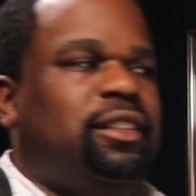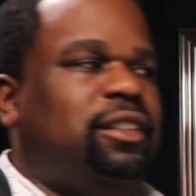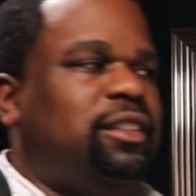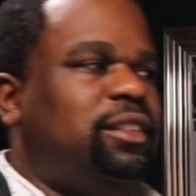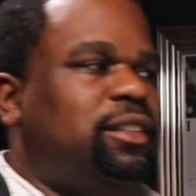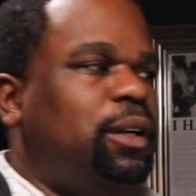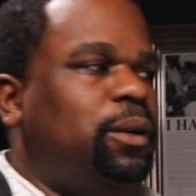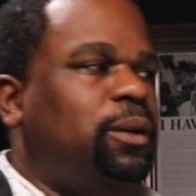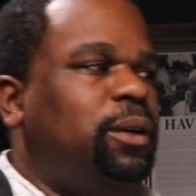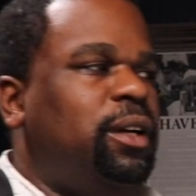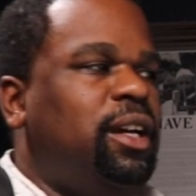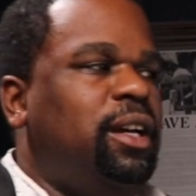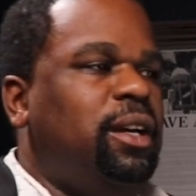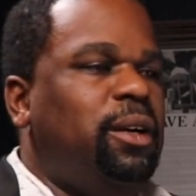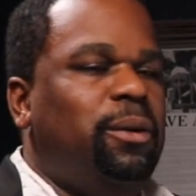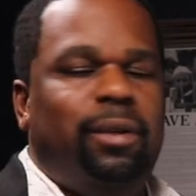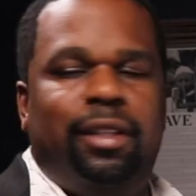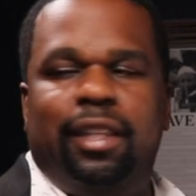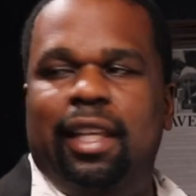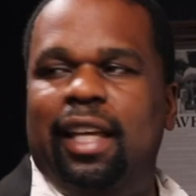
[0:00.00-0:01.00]
So
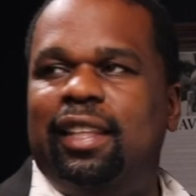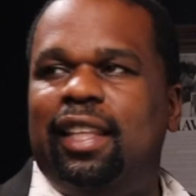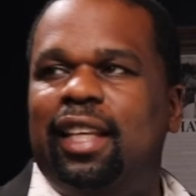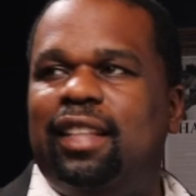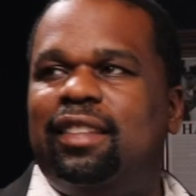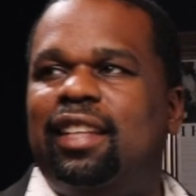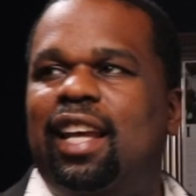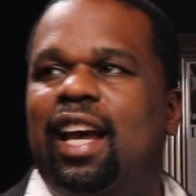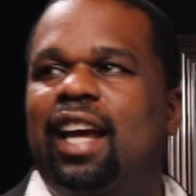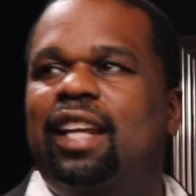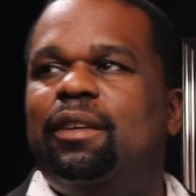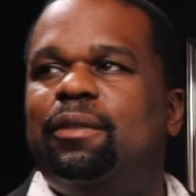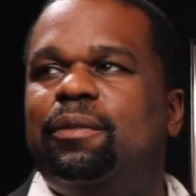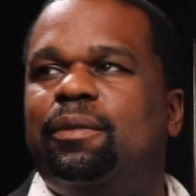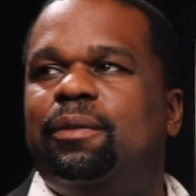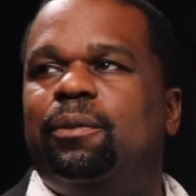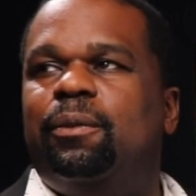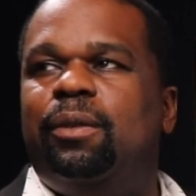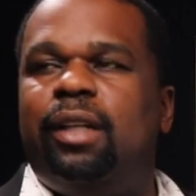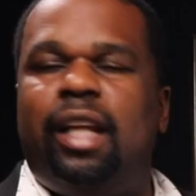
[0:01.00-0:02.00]
with that, that's kind
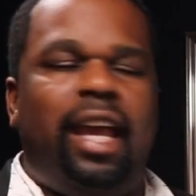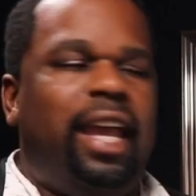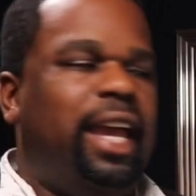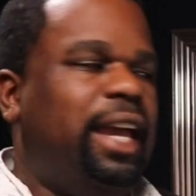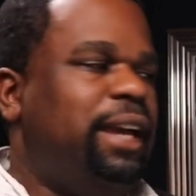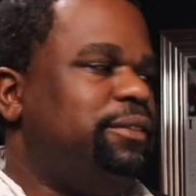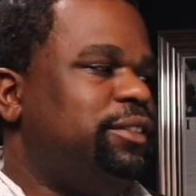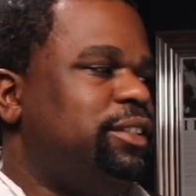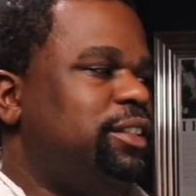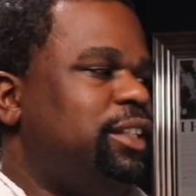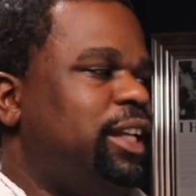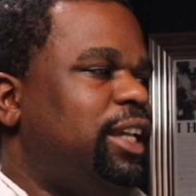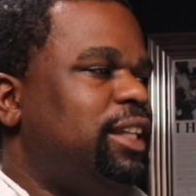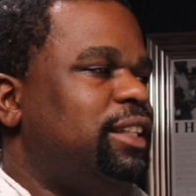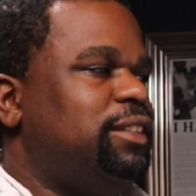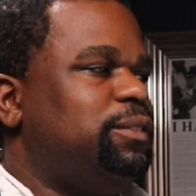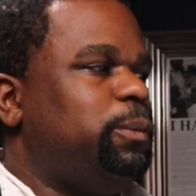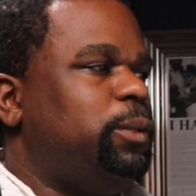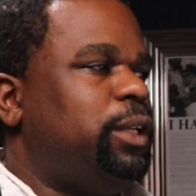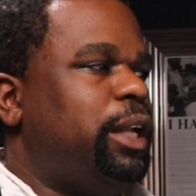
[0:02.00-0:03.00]
of what I have today.
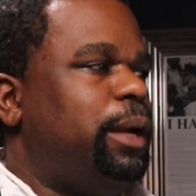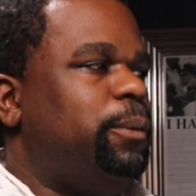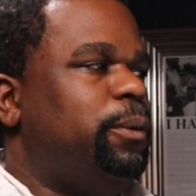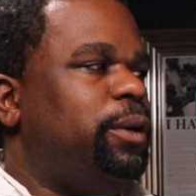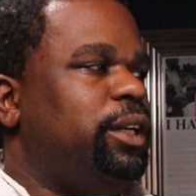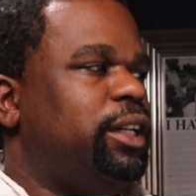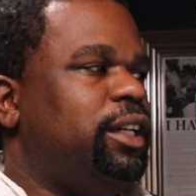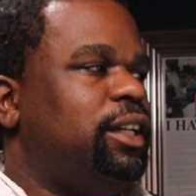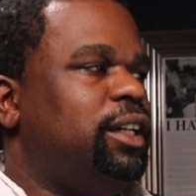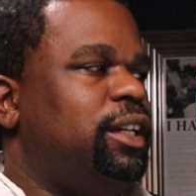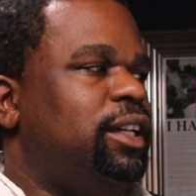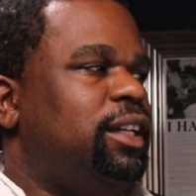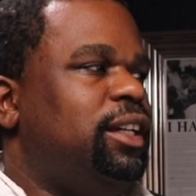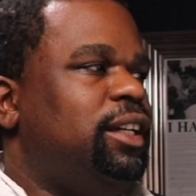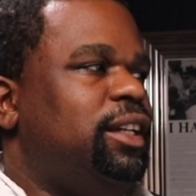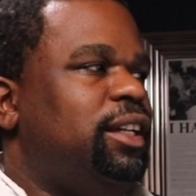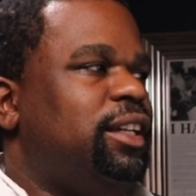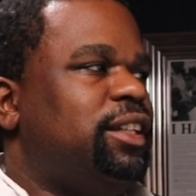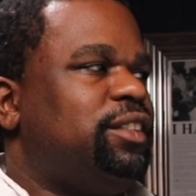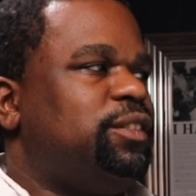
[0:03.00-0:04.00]
That's what I want to
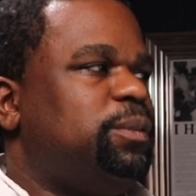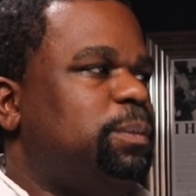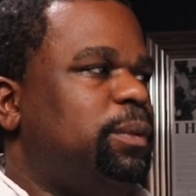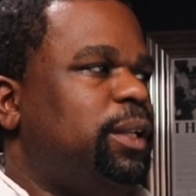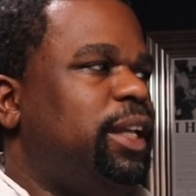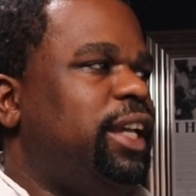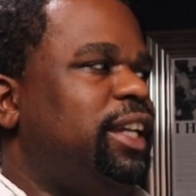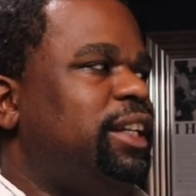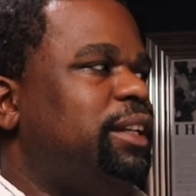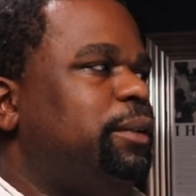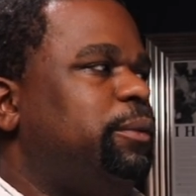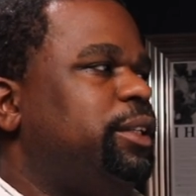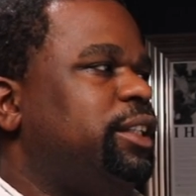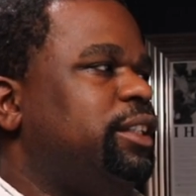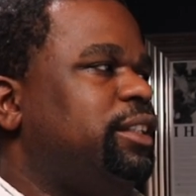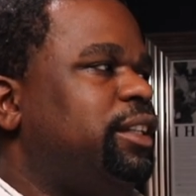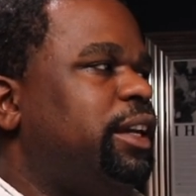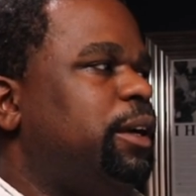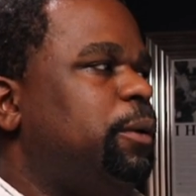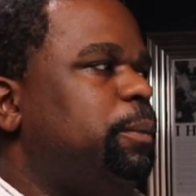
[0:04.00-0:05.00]
explain. I
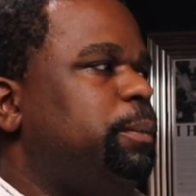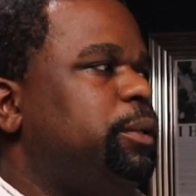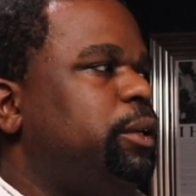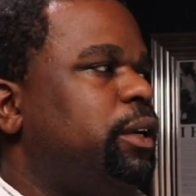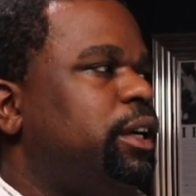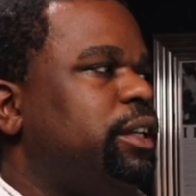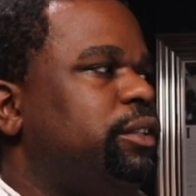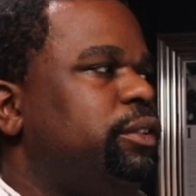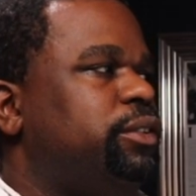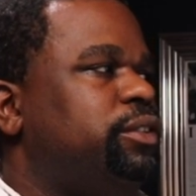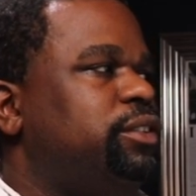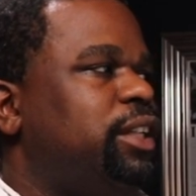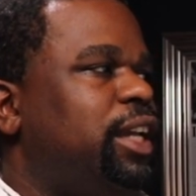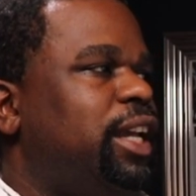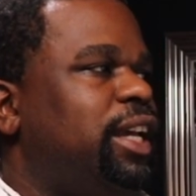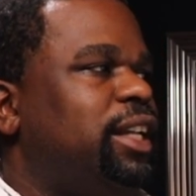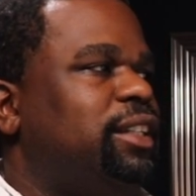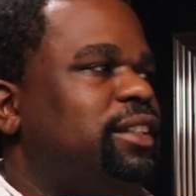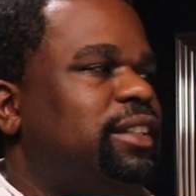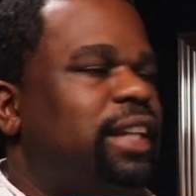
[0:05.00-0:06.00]
wanted to help you
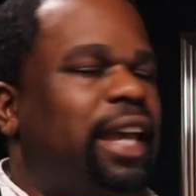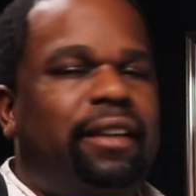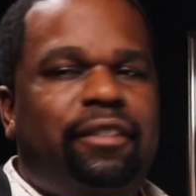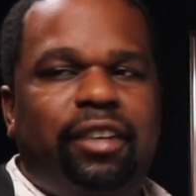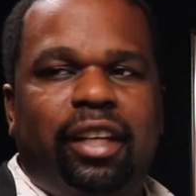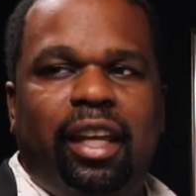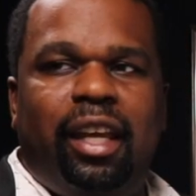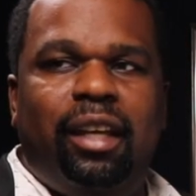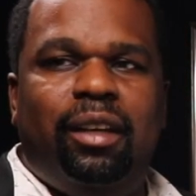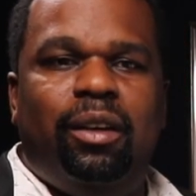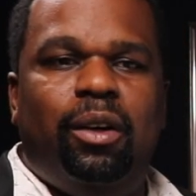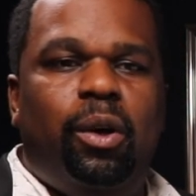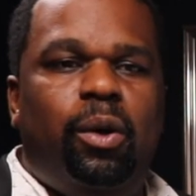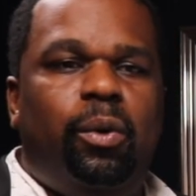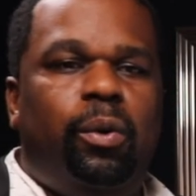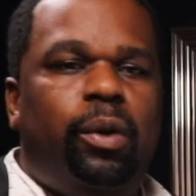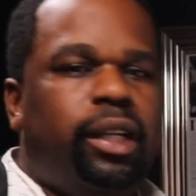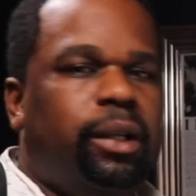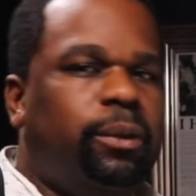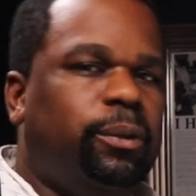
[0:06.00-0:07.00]
understand and navigate
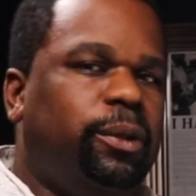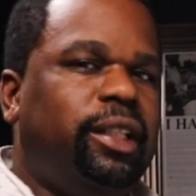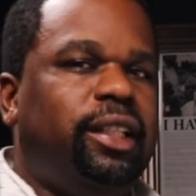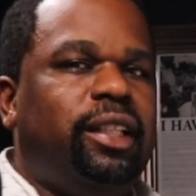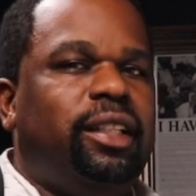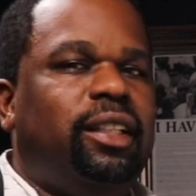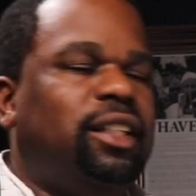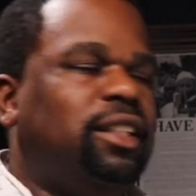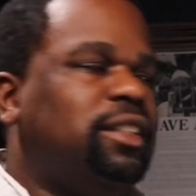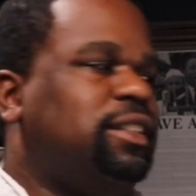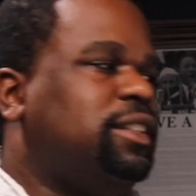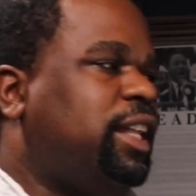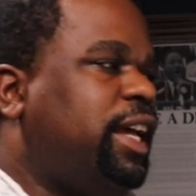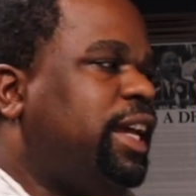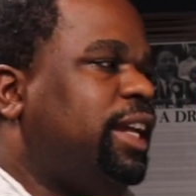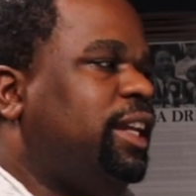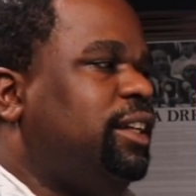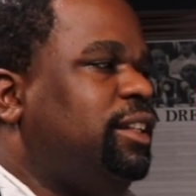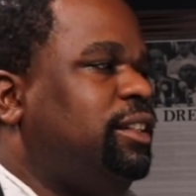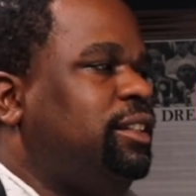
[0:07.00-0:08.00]
what it really looks
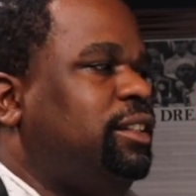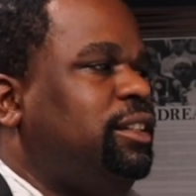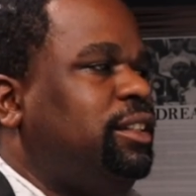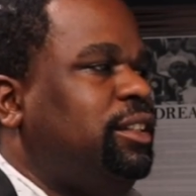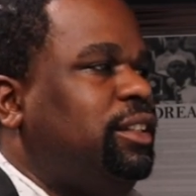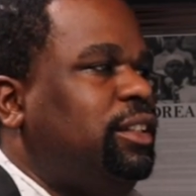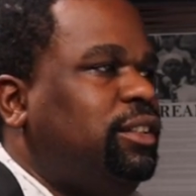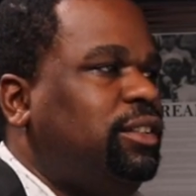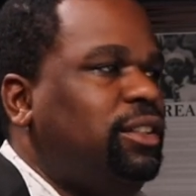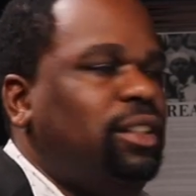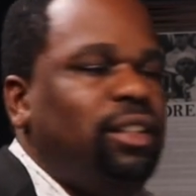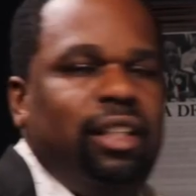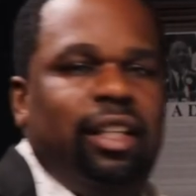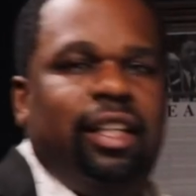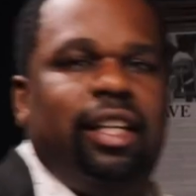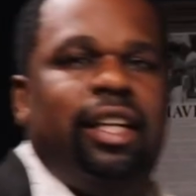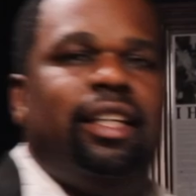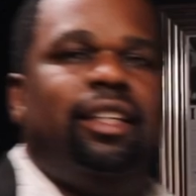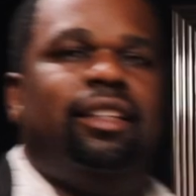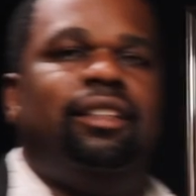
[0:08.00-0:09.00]
like to
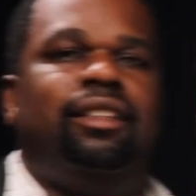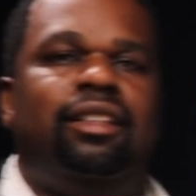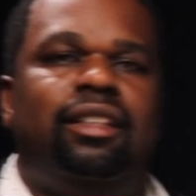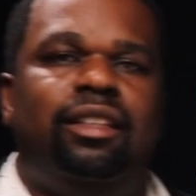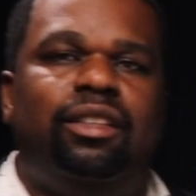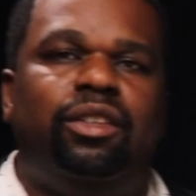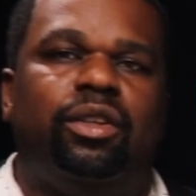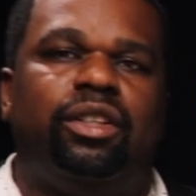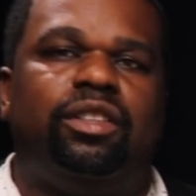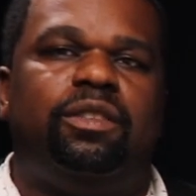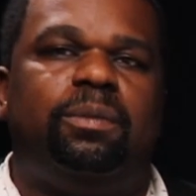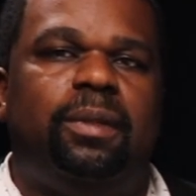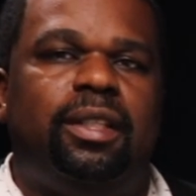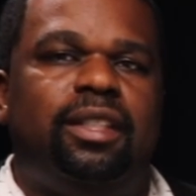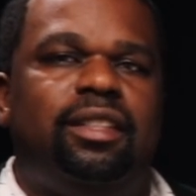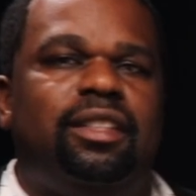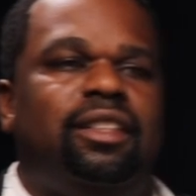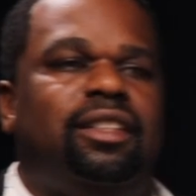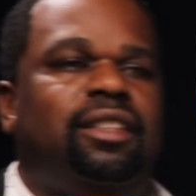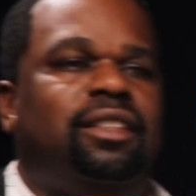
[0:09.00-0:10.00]
look at your
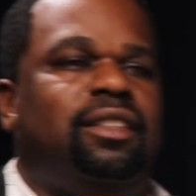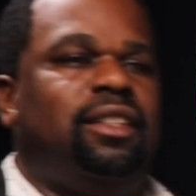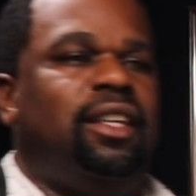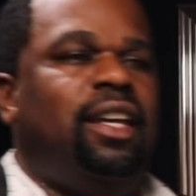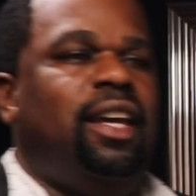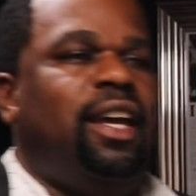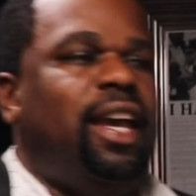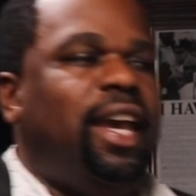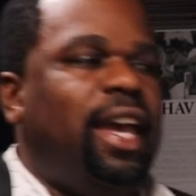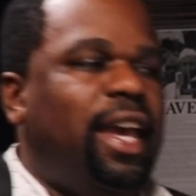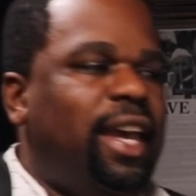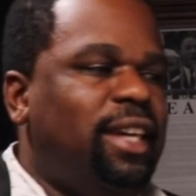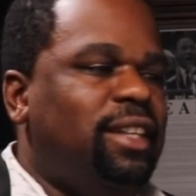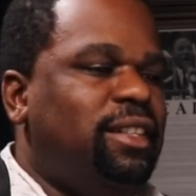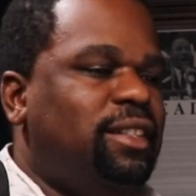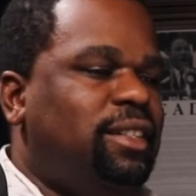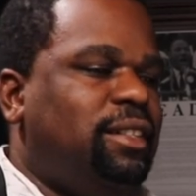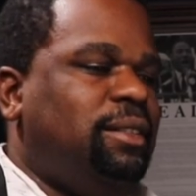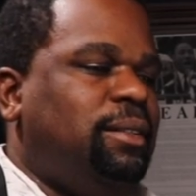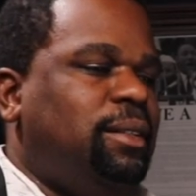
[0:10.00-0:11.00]
expenses
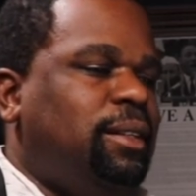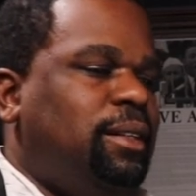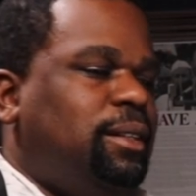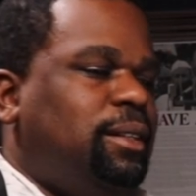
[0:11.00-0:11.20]
as